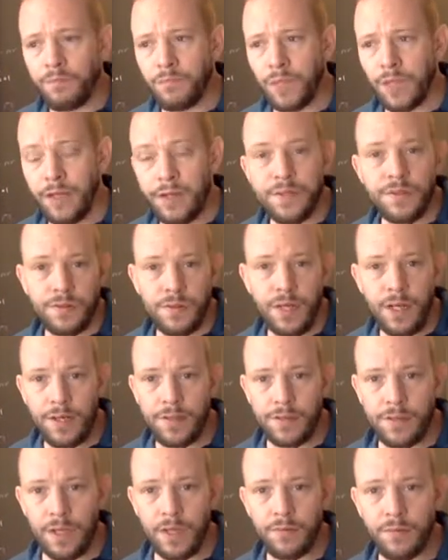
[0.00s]
it is
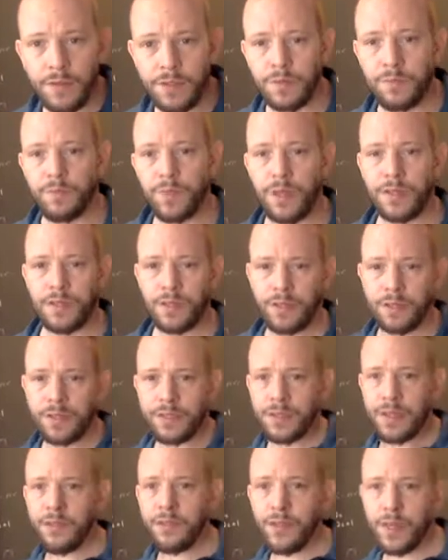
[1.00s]
safe. It's a basically
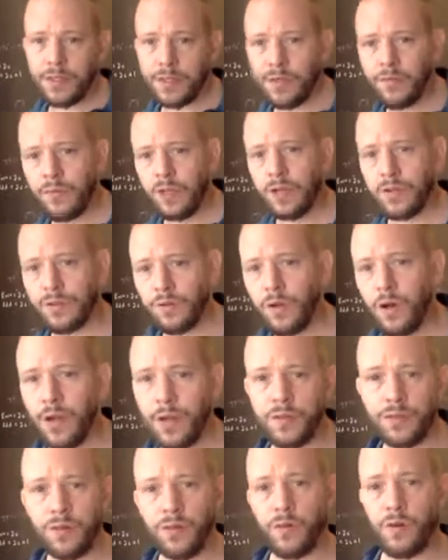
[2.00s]
safe activity as long
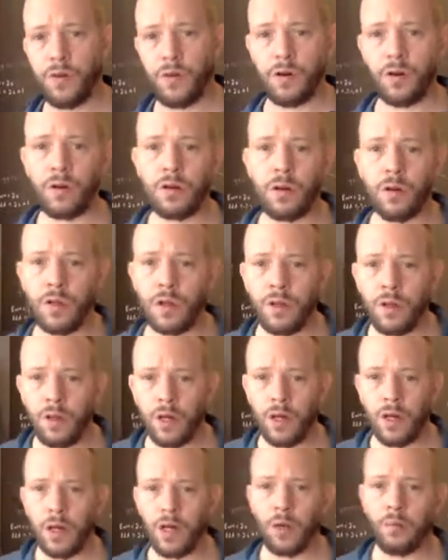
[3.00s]
as you're
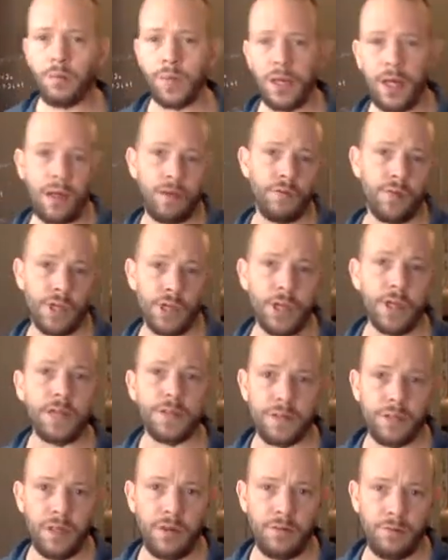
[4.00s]
behaving in a
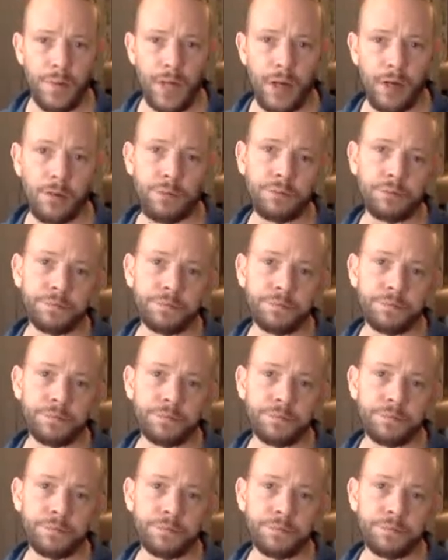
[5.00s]
safe manner.